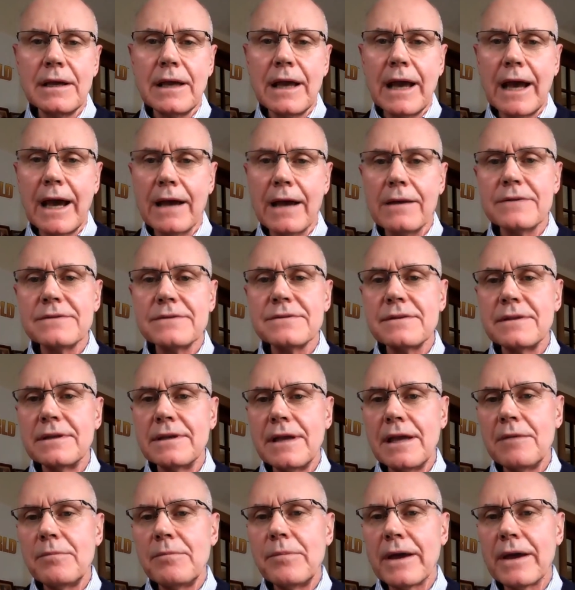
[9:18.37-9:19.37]
How does
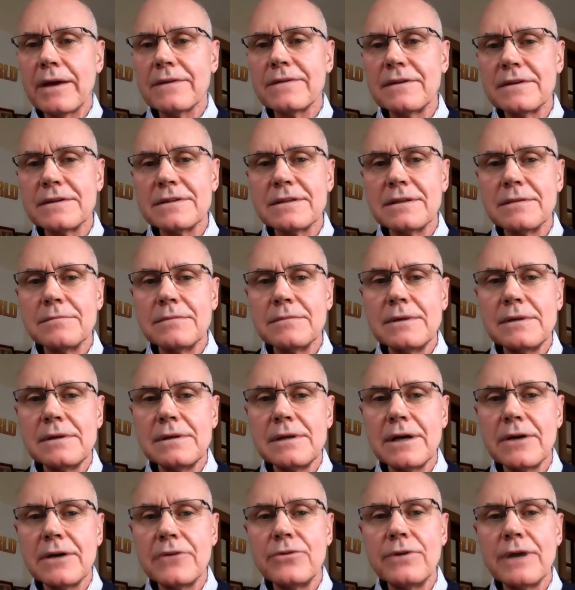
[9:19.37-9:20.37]
the Apex system
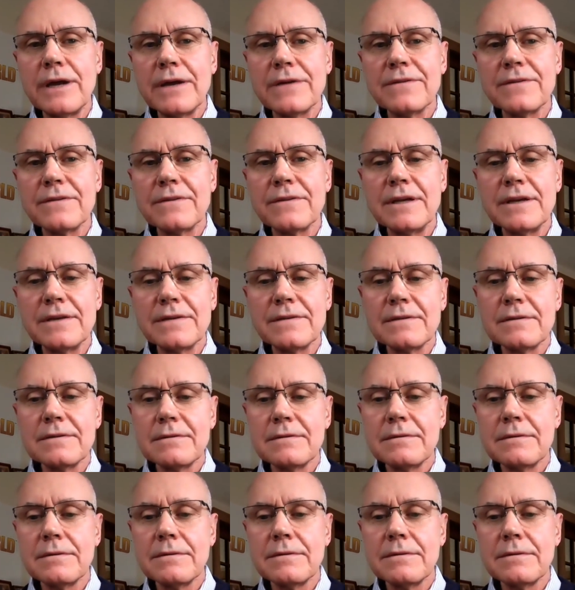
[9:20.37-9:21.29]
address this?